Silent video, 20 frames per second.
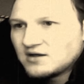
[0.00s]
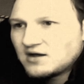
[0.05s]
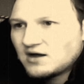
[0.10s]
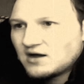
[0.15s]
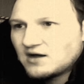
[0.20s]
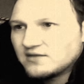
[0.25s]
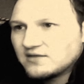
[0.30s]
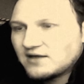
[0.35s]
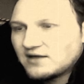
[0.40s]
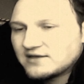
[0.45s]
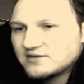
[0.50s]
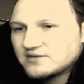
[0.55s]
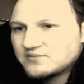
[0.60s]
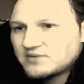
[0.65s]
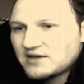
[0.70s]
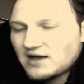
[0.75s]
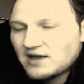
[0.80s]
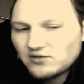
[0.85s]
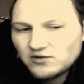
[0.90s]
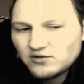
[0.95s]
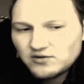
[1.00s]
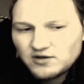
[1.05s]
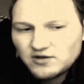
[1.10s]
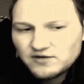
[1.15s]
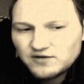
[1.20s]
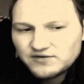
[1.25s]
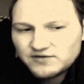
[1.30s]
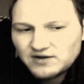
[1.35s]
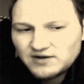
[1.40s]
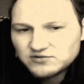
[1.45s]
And like they'd be hell on
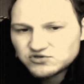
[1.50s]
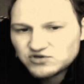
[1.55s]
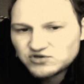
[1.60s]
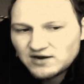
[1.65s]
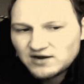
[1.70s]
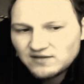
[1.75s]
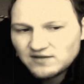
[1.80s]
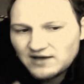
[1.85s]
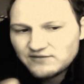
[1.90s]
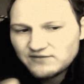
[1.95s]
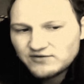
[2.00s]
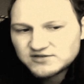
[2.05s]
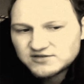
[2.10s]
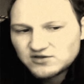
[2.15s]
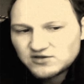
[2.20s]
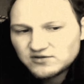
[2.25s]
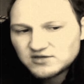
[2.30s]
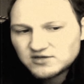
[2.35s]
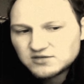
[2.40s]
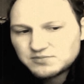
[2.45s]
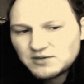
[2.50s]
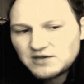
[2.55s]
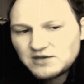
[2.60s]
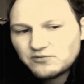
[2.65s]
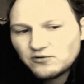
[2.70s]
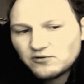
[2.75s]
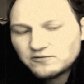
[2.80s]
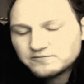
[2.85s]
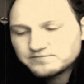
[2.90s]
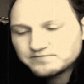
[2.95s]
earth, and I was trying to like rescue these
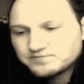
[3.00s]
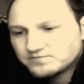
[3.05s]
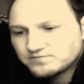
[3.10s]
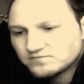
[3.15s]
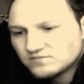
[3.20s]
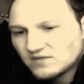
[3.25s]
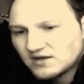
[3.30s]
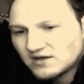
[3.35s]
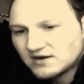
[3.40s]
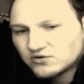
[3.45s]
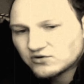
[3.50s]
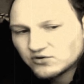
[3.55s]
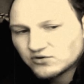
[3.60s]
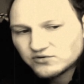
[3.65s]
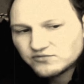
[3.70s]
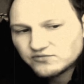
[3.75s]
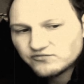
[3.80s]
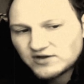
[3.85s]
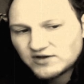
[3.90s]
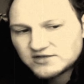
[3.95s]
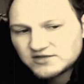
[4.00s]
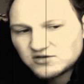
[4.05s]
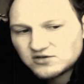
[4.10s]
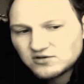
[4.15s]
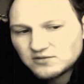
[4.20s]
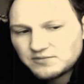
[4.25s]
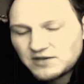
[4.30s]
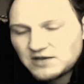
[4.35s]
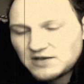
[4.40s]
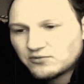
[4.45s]
people, and I couldn't
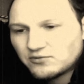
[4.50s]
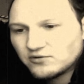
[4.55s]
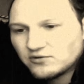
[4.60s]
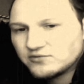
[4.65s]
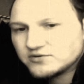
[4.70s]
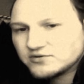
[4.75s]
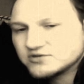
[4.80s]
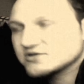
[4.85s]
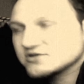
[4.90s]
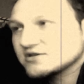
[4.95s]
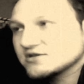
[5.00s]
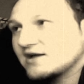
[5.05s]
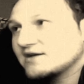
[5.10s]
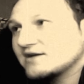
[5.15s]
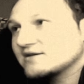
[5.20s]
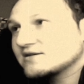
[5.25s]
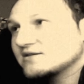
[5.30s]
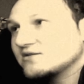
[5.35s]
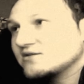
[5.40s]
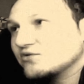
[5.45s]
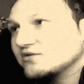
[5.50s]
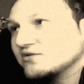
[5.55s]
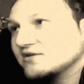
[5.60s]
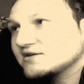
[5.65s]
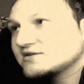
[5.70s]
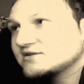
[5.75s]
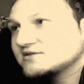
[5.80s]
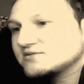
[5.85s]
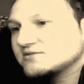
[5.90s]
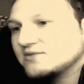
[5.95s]
rescue the people. They were just like, they wouldn't
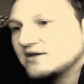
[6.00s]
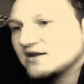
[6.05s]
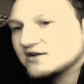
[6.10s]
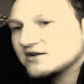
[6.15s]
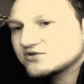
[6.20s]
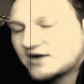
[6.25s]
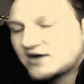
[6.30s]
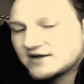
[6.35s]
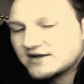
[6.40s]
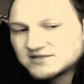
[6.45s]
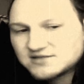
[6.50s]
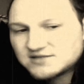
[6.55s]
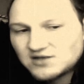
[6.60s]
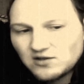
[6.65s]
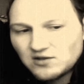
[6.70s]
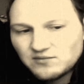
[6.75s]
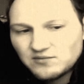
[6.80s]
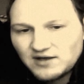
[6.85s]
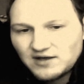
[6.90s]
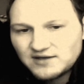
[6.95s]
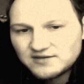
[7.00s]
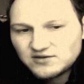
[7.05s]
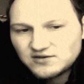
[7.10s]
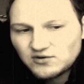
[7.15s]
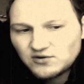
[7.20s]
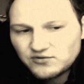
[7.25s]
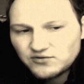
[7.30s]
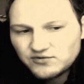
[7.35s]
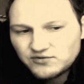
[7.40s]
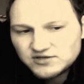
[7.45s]
listen to me, and I tried to tell them, like,
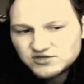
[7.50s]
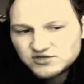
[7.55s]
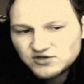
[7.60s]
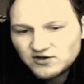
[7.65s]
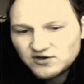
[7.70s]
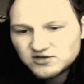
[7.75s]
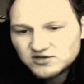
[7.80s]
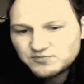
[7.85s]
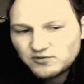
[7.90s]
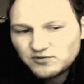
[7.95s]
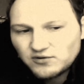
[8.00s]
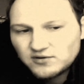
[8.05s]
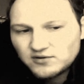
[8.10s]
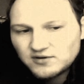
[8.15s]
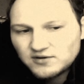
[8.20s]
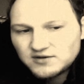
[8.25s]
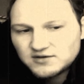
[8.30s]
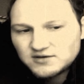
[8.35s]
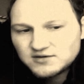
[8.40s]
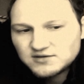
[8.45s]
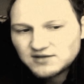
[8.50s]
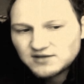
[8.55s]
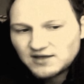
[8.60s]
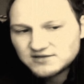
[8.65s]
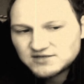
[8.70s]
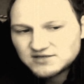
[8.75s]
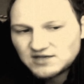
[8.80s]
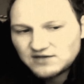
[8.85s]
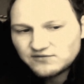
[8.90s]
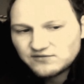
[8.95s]
you're in a church, but like
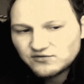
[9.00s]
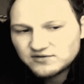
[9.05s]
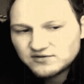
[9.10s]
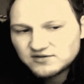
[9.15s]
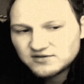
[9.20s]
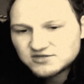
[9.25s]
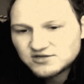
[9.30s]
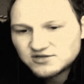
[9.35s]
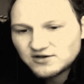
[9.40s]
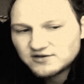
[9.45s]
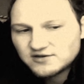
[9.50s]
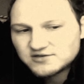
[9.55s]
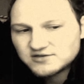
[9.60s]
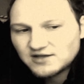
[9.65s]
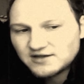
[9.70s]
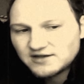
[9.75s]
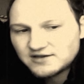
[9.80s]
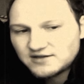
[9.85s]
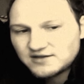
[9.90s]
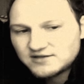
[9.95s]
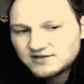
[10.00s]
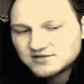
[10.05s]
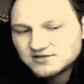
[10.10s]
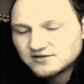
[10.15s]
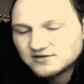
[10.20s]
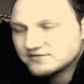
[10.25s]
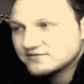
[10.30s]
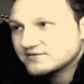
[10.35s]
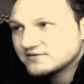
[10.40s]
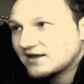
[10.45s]
there's evil in the church, like you need
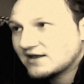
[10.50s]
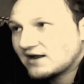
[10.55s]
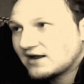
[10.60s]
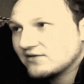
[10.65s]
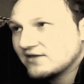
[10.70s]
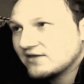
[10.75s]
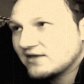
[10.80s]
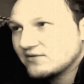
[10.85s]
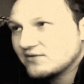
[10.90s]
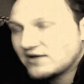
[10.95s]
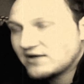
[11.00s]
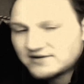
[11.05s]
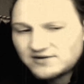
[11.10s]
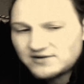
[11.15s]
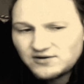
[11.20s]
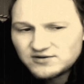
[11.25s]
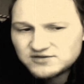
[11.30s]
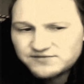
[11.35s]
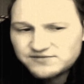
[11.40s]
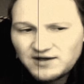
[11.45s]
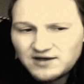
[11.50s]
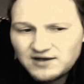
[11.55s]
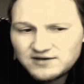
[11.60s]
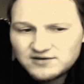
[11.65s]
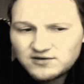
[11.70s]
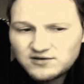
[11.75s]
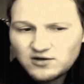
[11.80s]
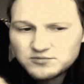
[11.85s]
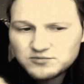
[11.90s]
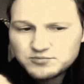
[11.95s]
to get out there. They're like, no, it's
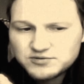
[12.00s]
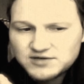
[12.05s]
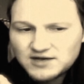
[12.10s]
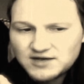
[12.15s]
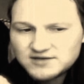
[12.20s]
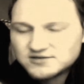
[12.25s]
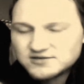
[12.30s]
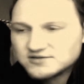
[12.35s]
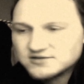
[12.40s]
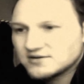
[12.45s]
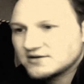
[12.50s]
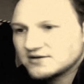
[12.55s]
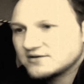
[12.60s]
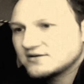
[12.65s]
fine, God will protect us.